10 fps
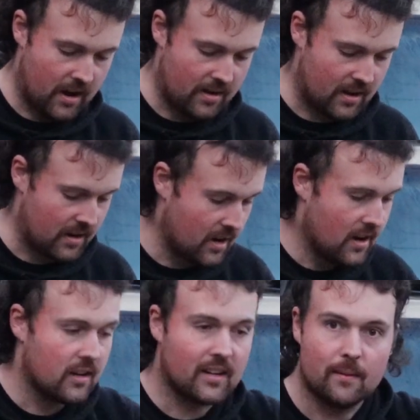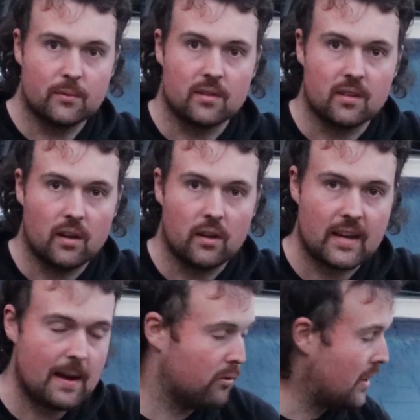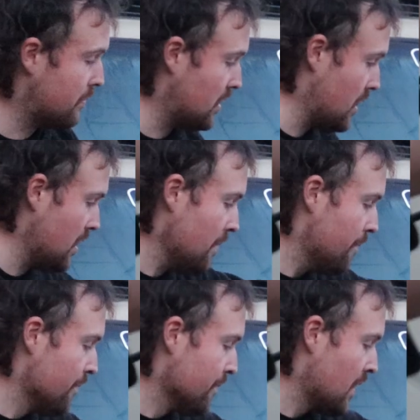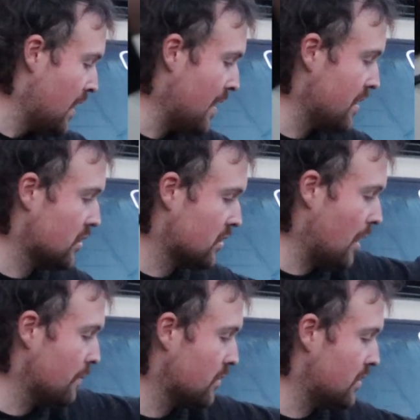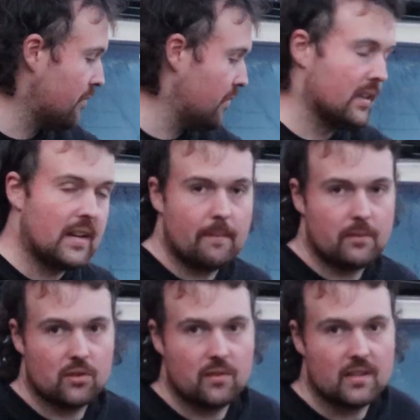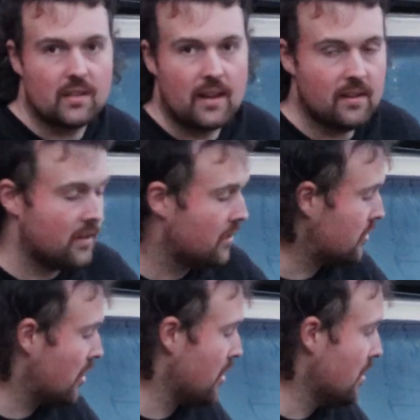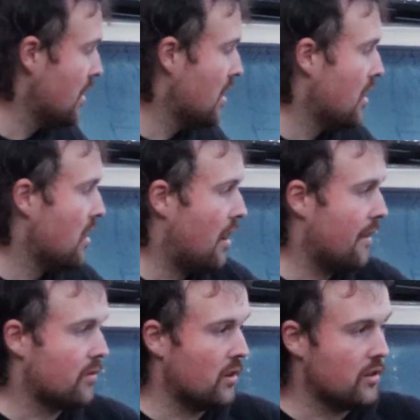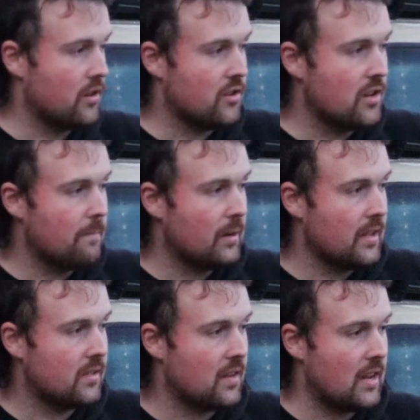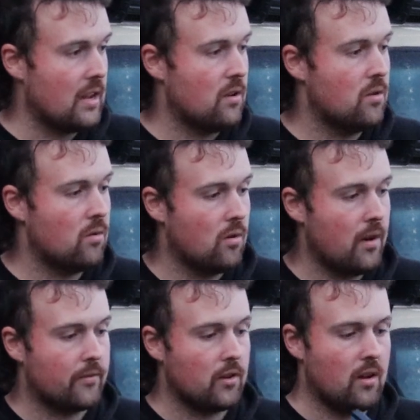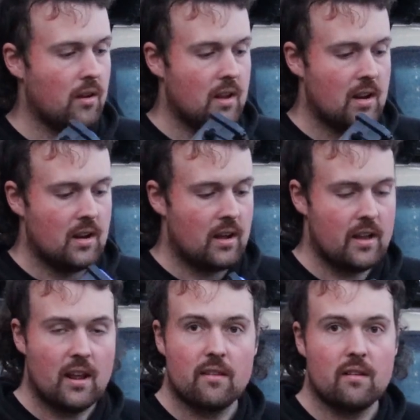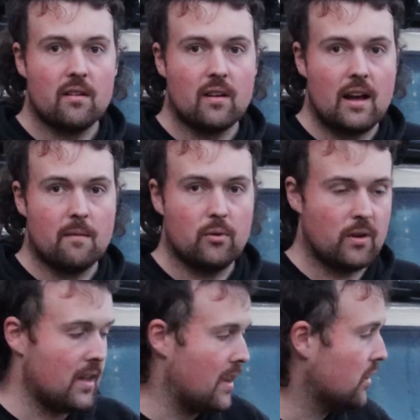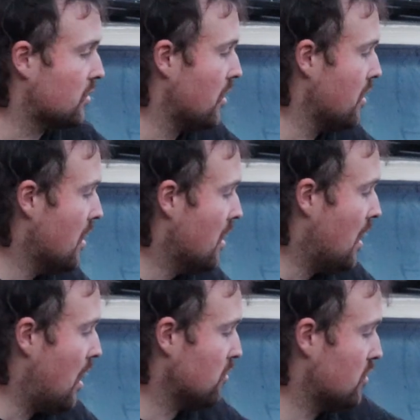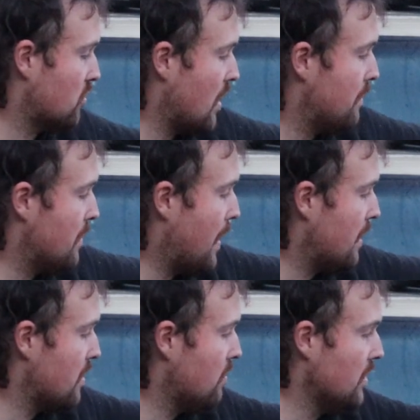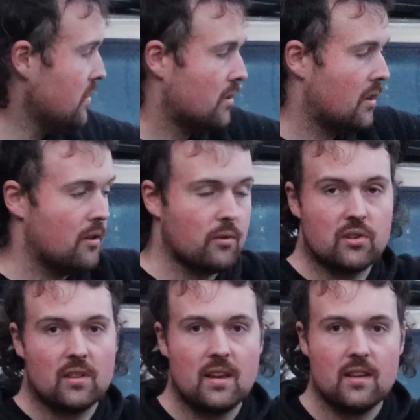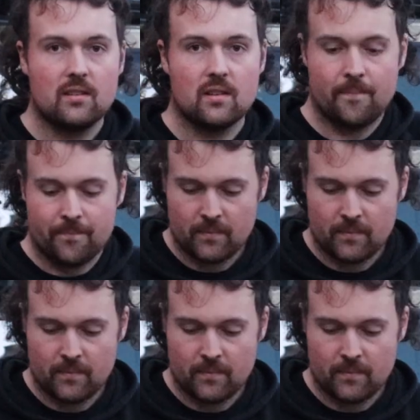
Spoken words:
and then comes with a cable adapter here, and it just comes with different adapters on this end. So I've got, you know, jumper leads here, or I've got another output here. So I'll just grab the battery ones, which are these,